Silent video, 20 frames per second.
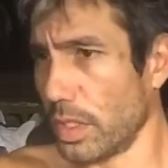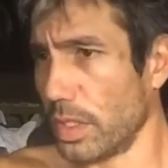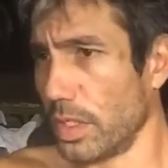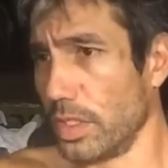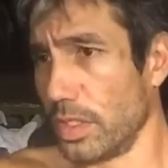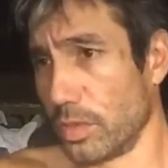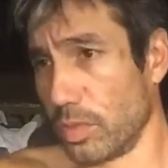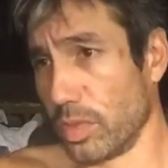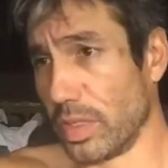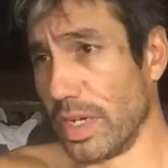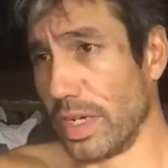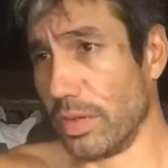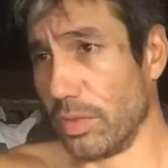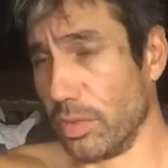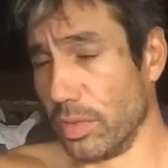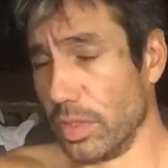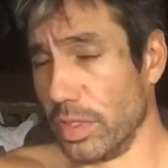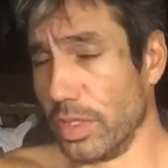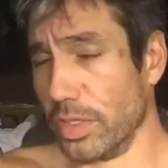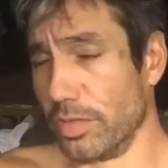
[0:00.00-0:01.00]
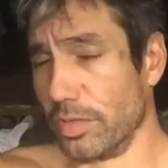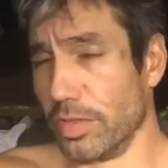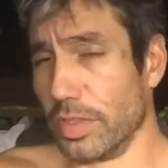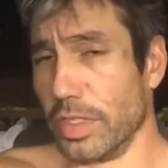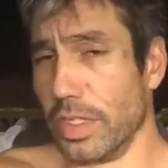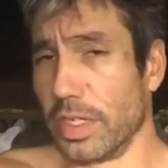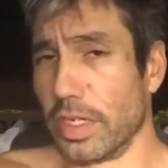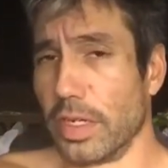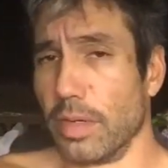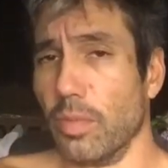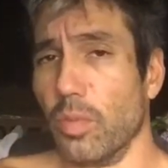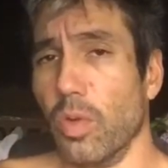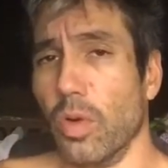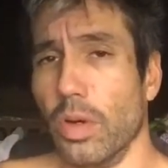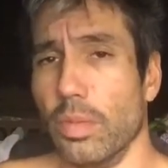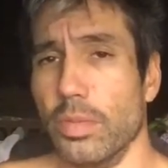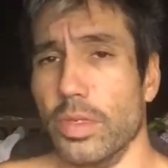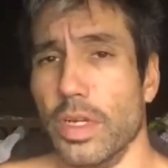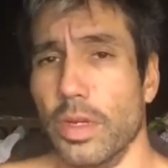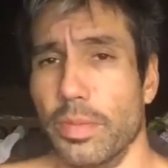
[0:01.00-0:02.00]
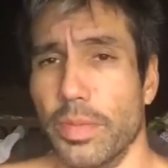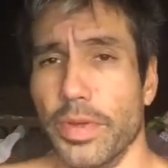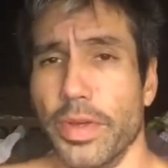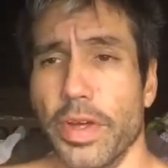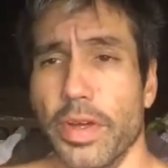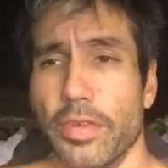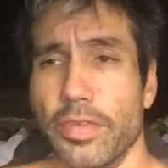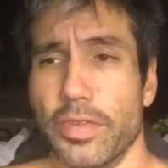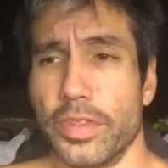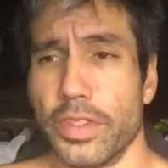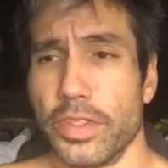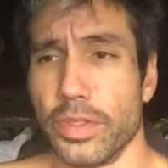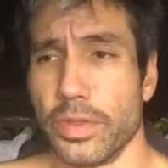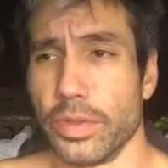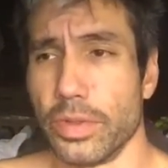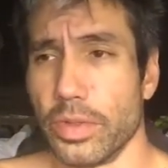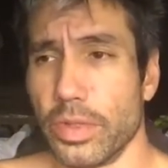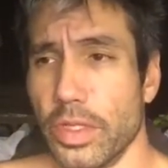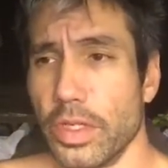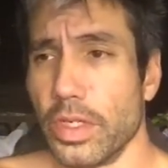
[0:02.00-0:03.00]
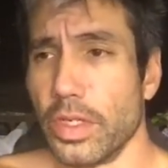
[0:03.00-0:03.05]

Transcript: is when I really feel like I'm warmed up enough to